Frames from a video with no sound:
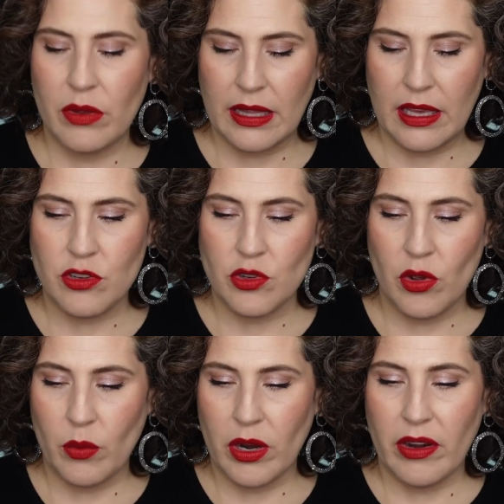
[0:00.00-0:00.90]
really
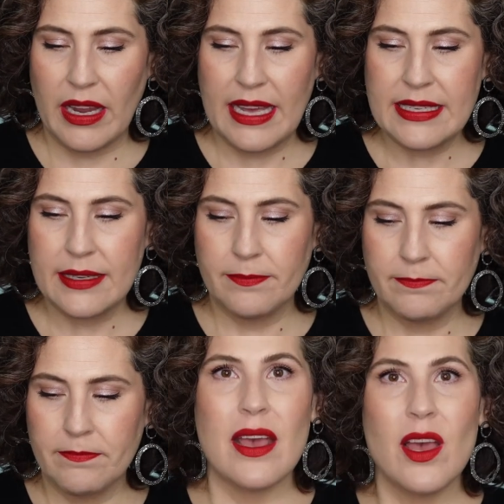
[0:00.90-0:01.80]
enjoy wearing it.
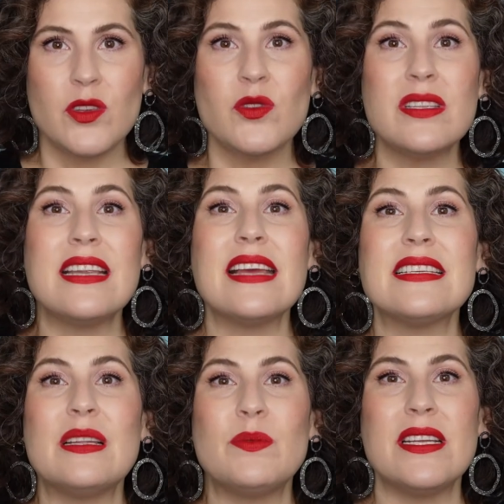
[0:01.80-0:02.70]
So this
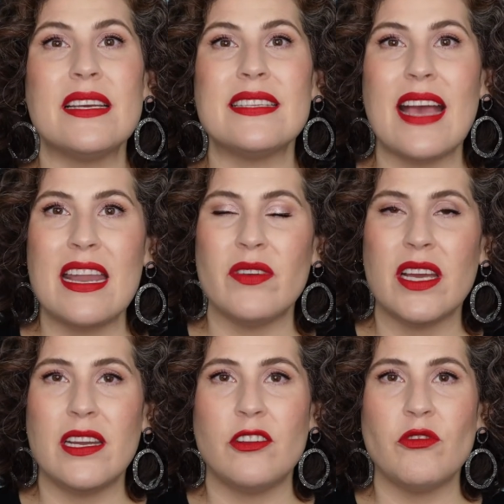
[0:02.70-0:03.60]
next lipstick is kind of a
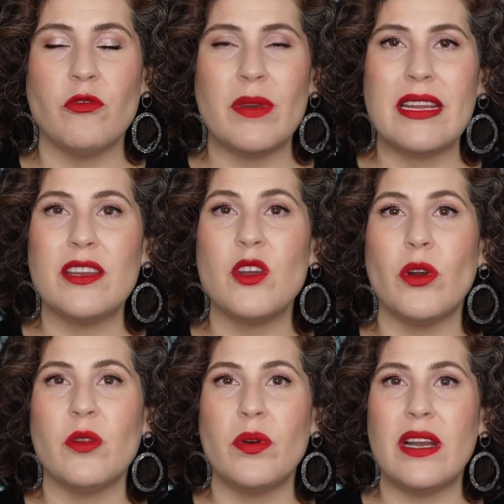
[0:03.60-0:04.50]
conundrum for me. I didn't know
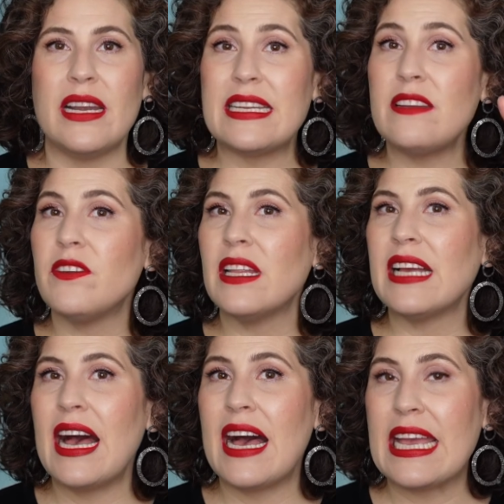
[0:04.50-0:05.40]
where to put it. It didn't feel like
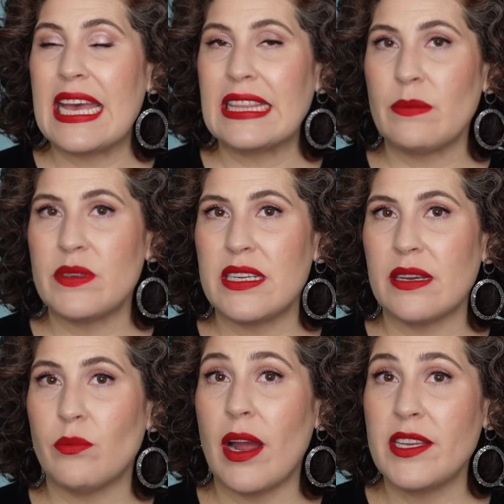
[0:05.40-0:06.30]
a high-end
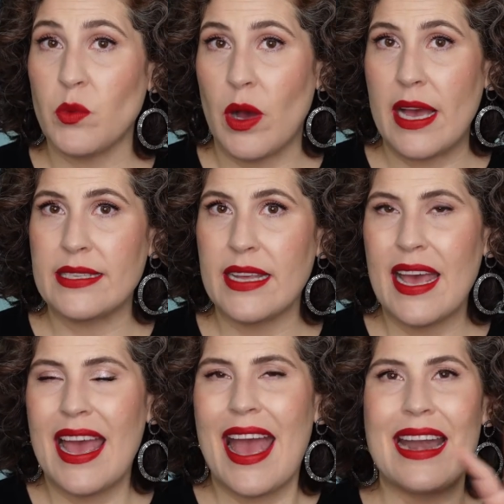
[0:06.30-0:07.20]
lipstick price-wise,
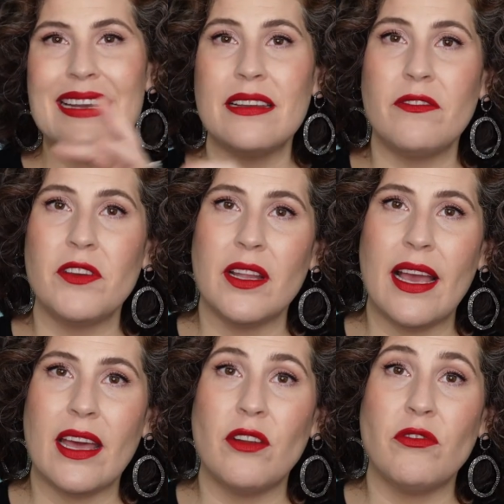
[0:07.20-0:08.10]
and it didn't feel
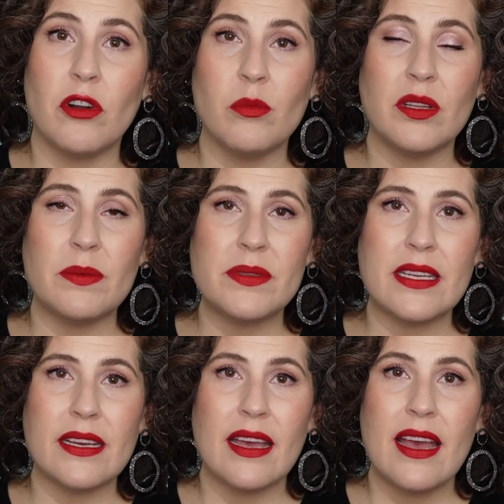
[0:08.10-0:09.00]
like an affordable
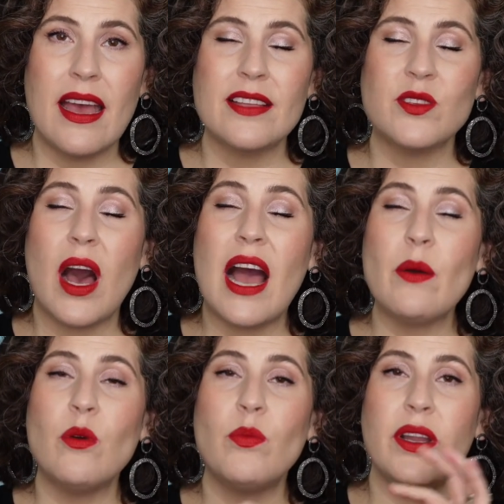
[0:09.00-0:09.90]
lipstick. So I
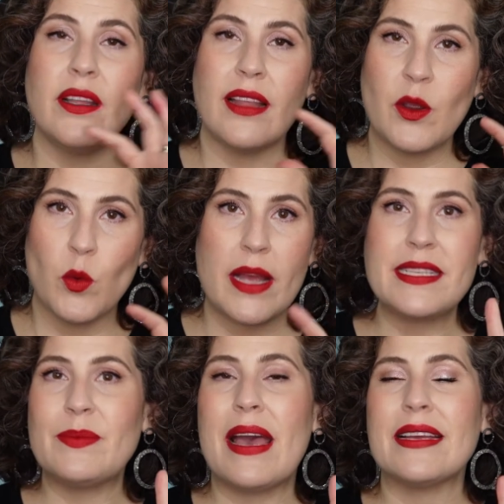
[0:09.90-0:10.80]
will put it like
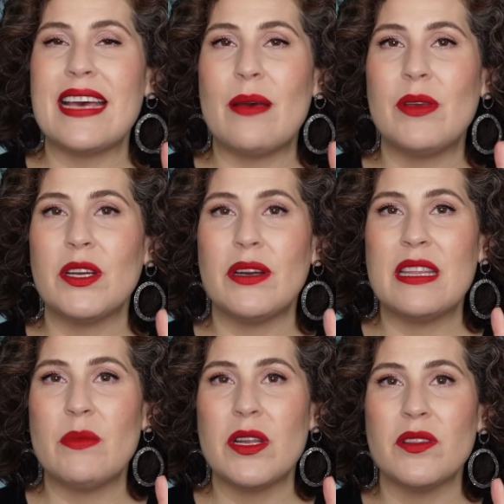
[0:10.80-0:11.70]
right smack dab here in
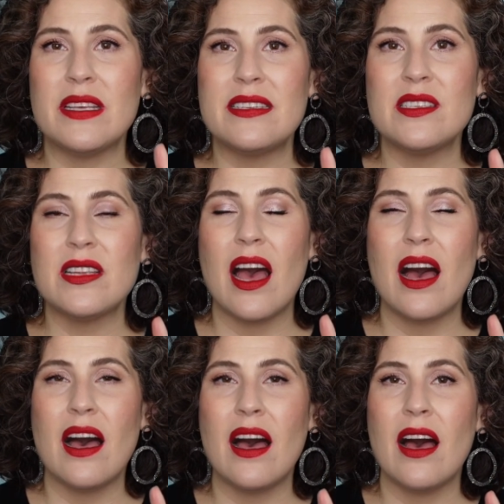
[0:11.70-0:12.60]
the middle. This is
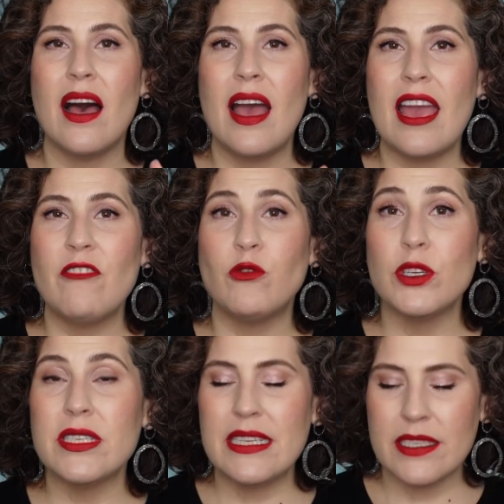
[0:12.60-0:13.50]
uh, a
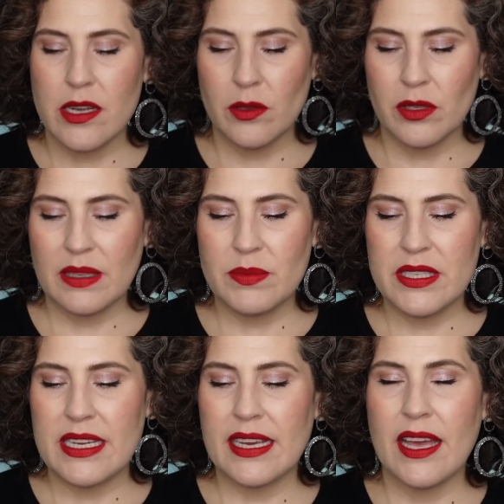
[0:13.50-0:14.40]
$14
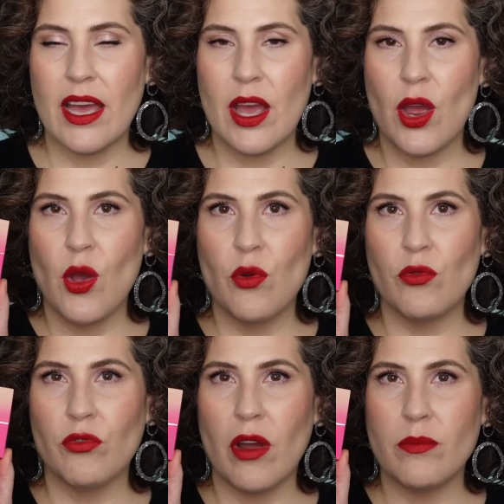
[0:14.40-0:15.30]
lipstick
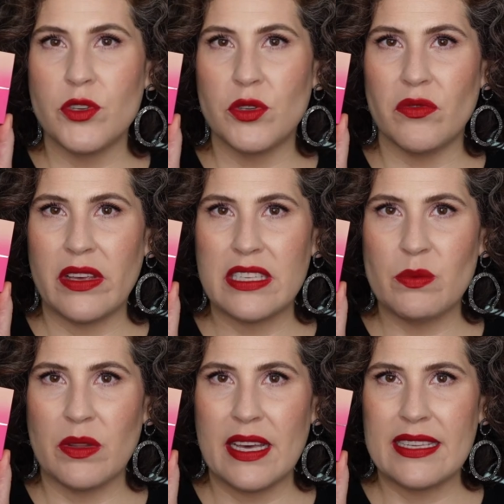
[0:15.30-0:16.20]
from Juvia's
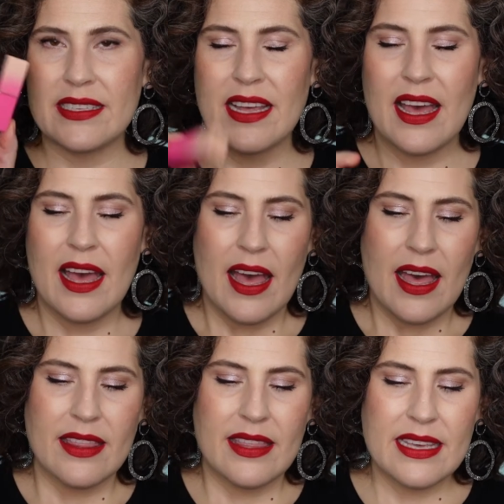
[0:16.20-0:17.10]
Place.
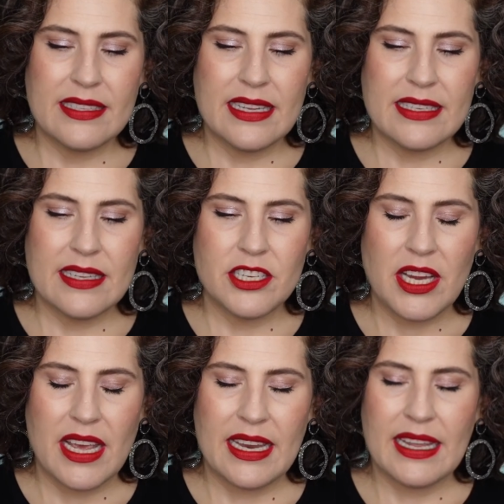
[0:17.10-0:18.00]
This is the
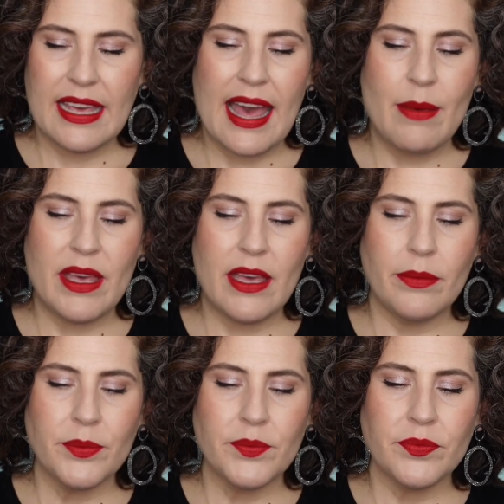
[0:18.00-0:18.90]
shade Kebby.